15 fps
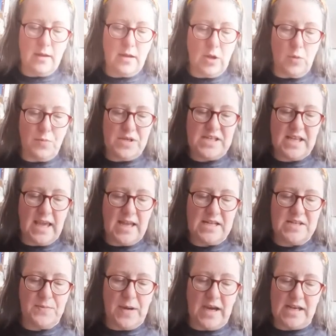Don't be scared
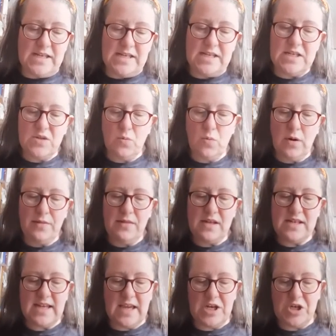to bite into one. The
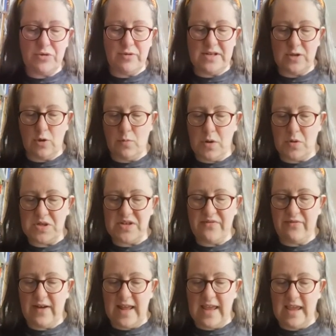texture is almost
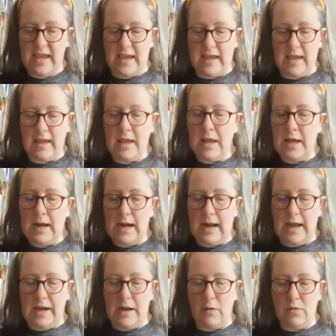flaky,
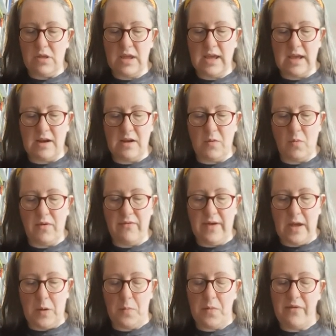like no other candy we've
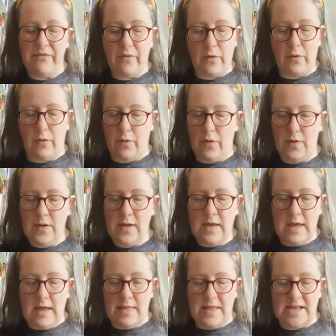had before.
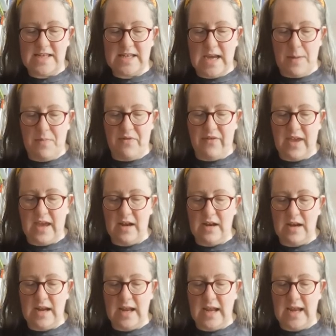This type of
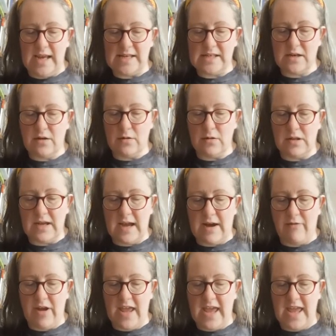candy is called
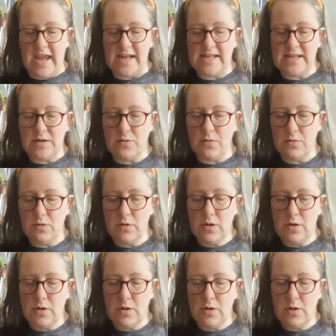Arihato